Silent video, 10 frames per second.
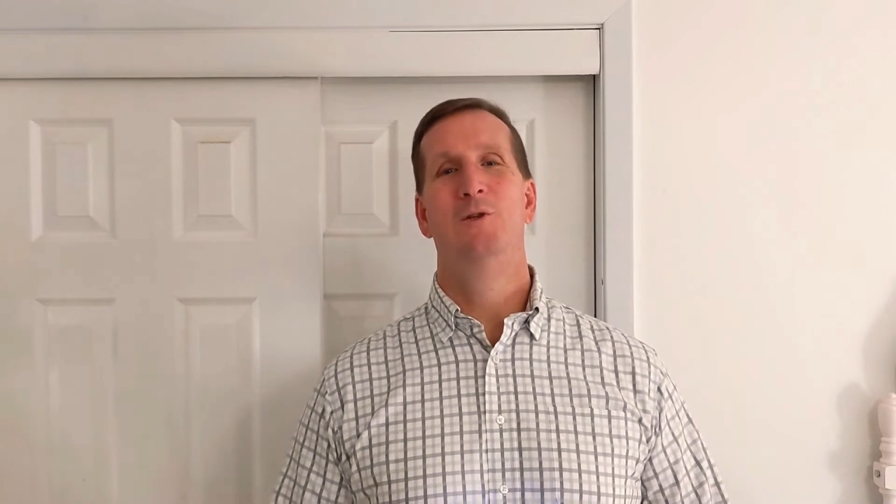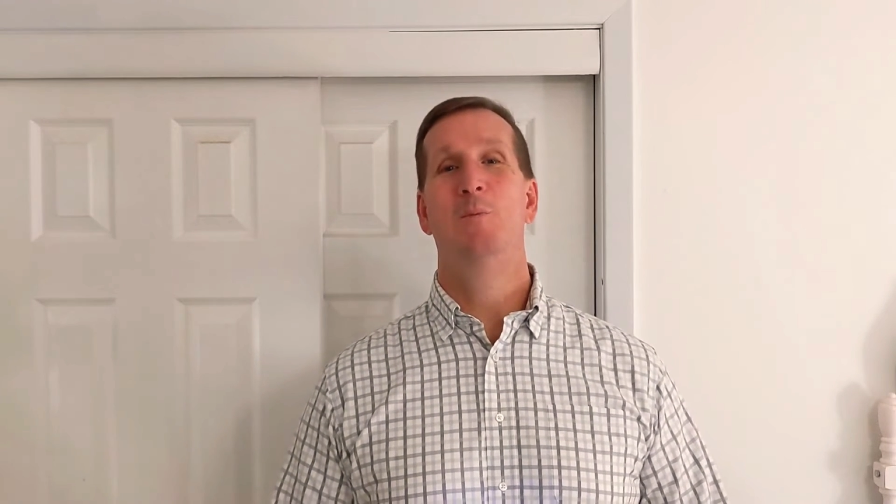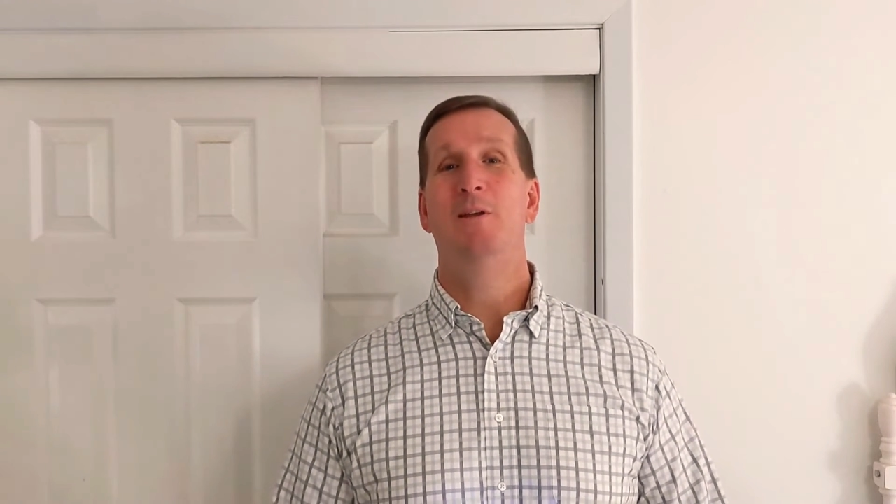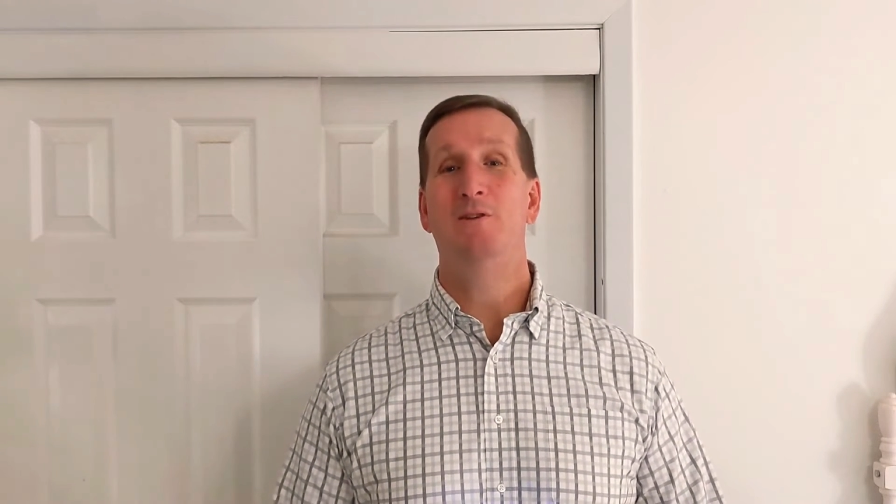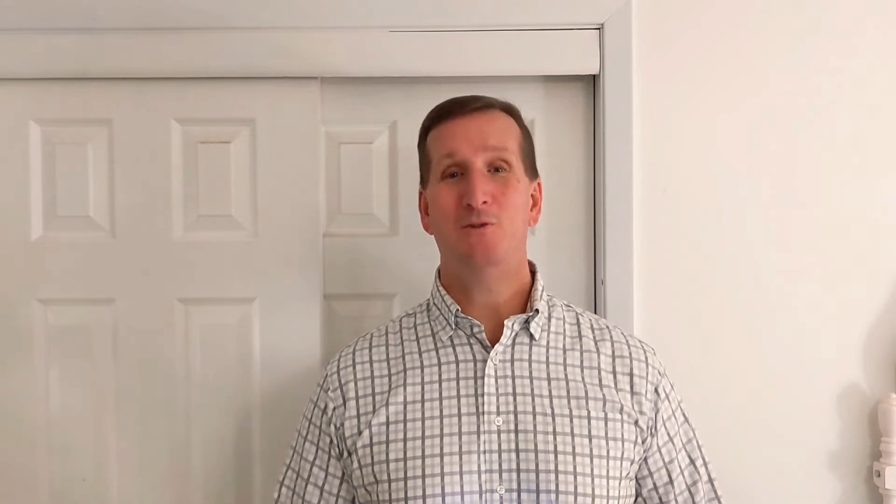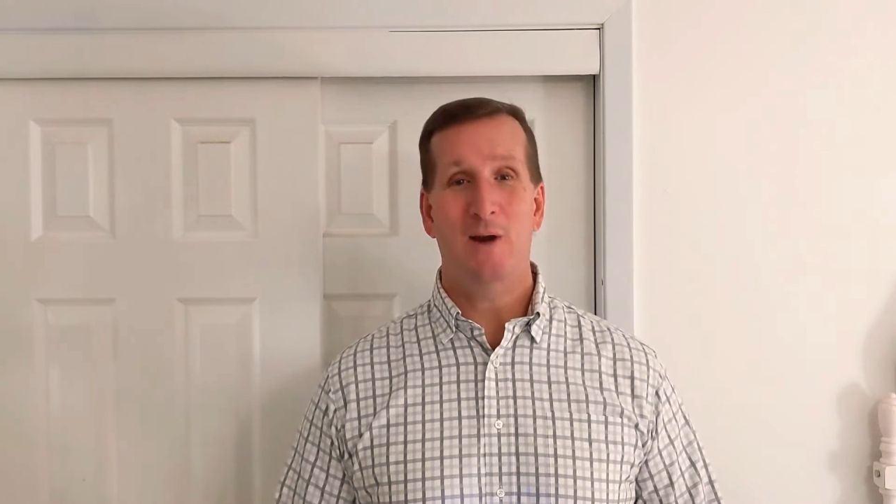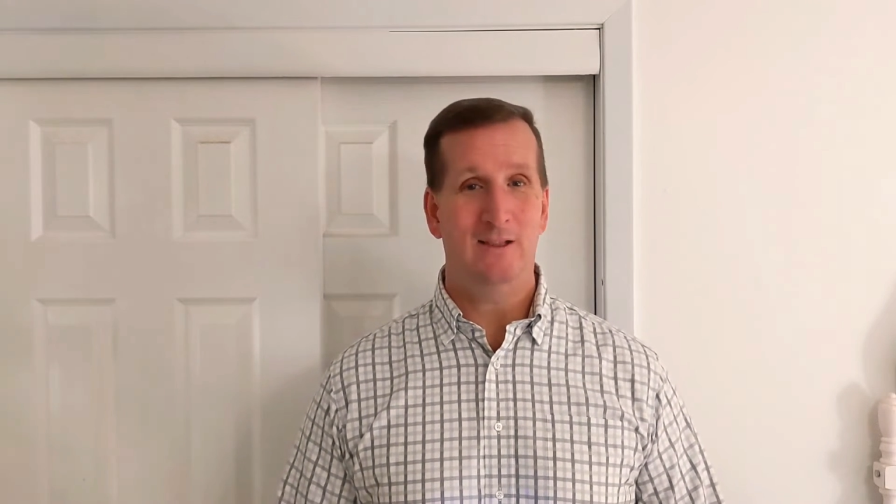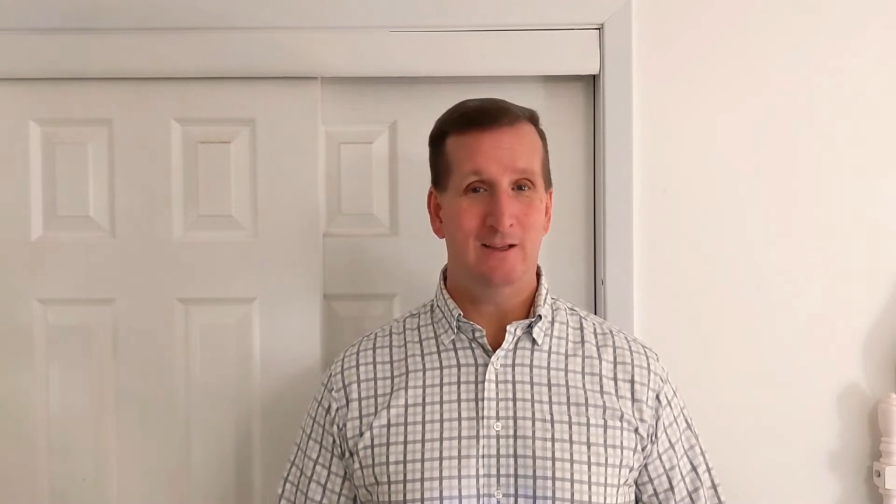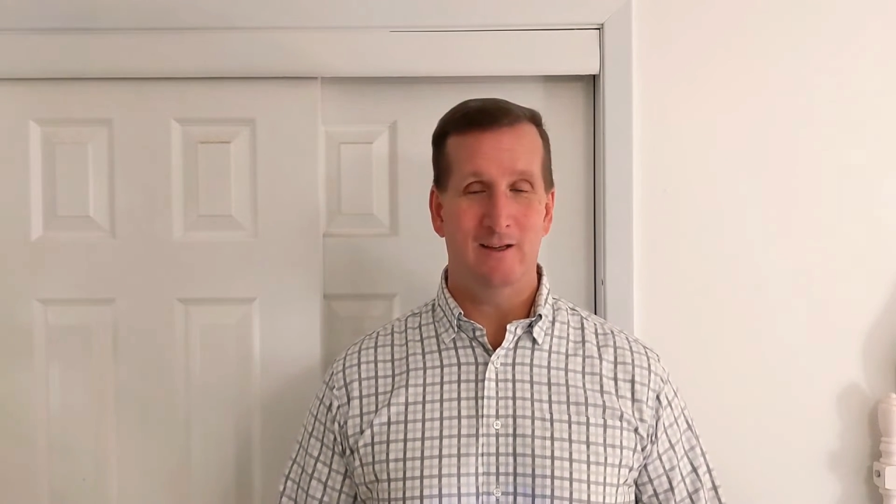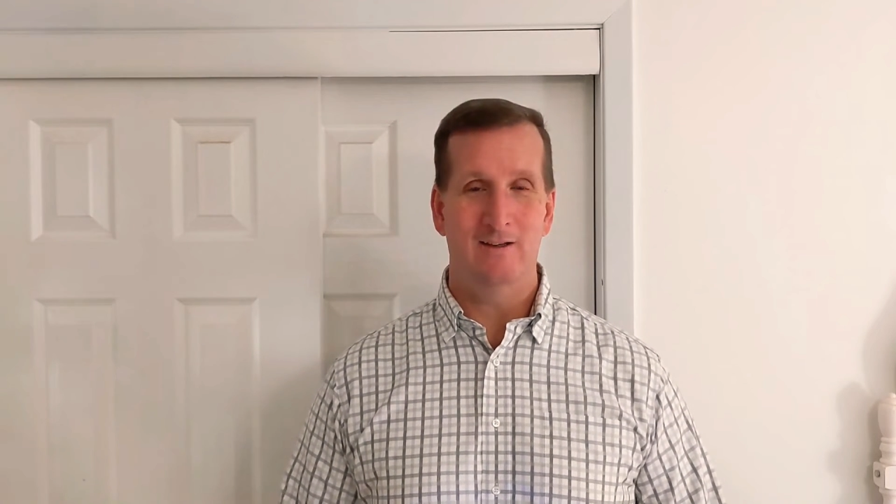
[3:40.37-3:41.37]
to be
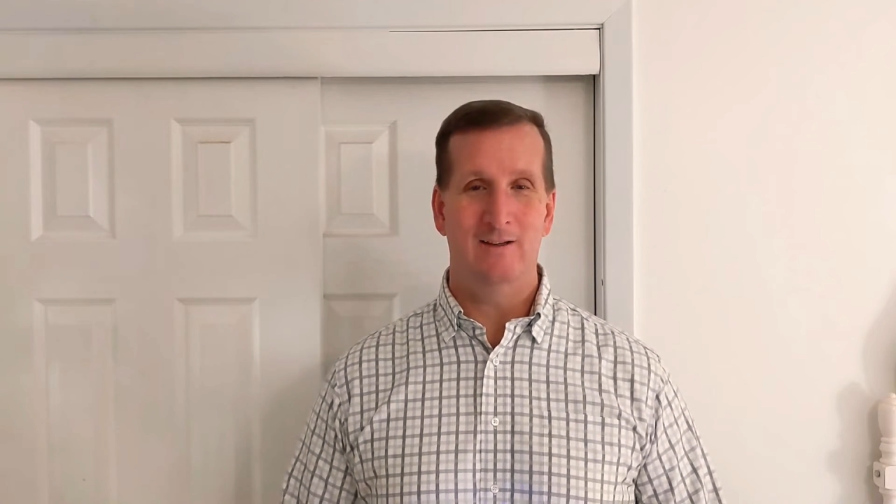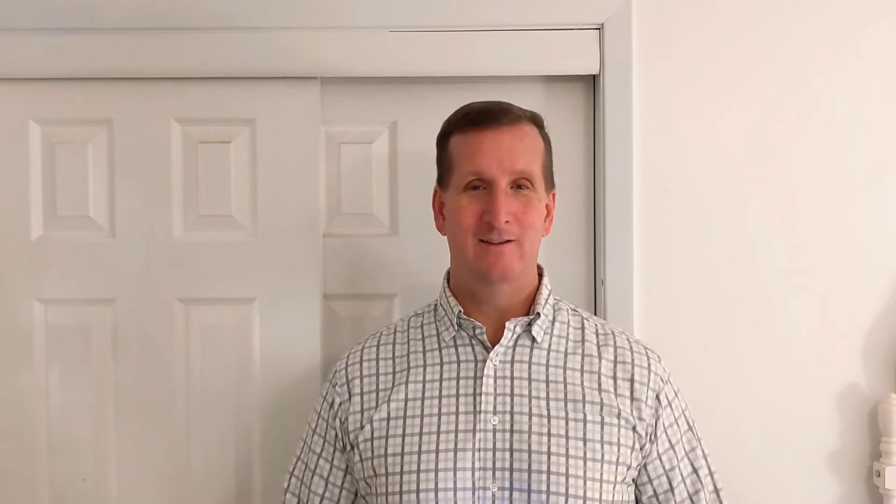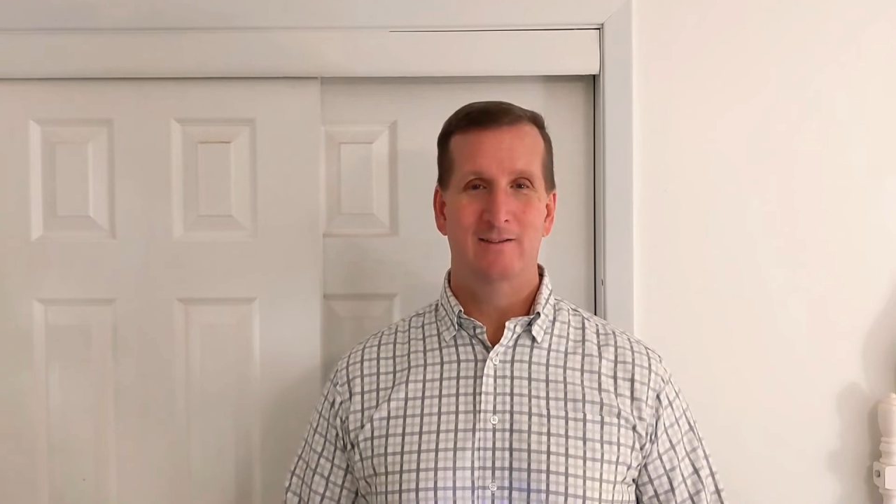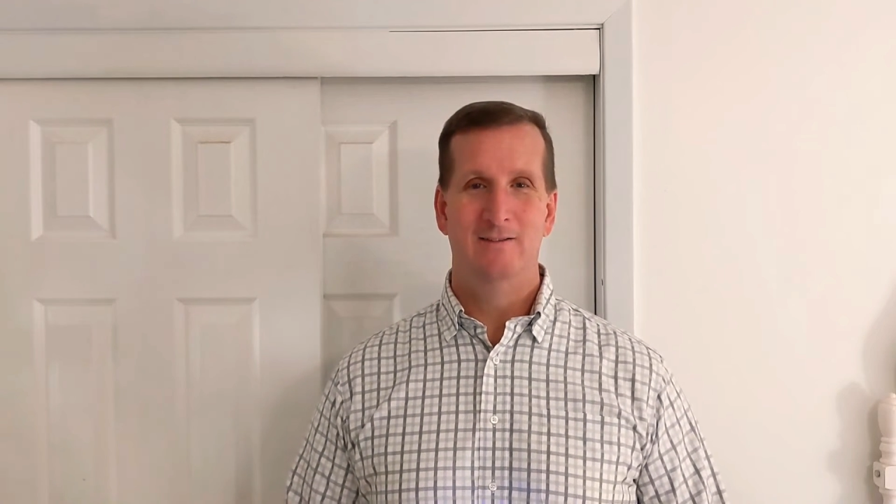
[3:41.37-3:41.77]
strengthened